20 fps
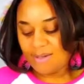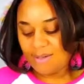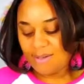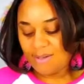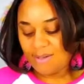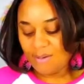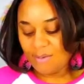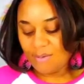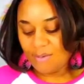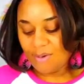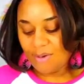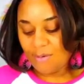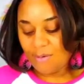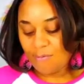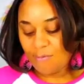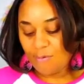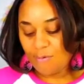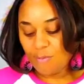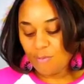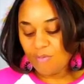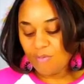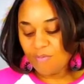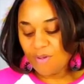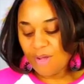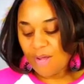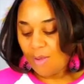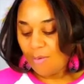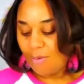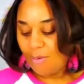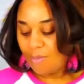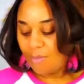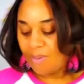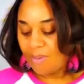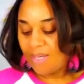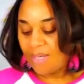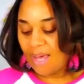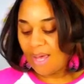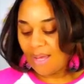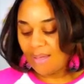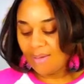Y'all know, if you've been following
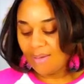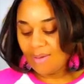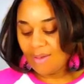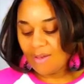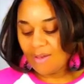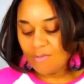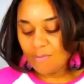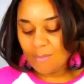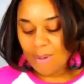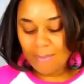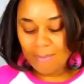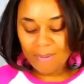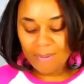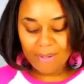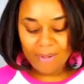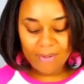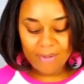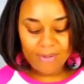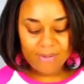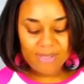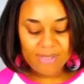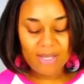me, I love my bows.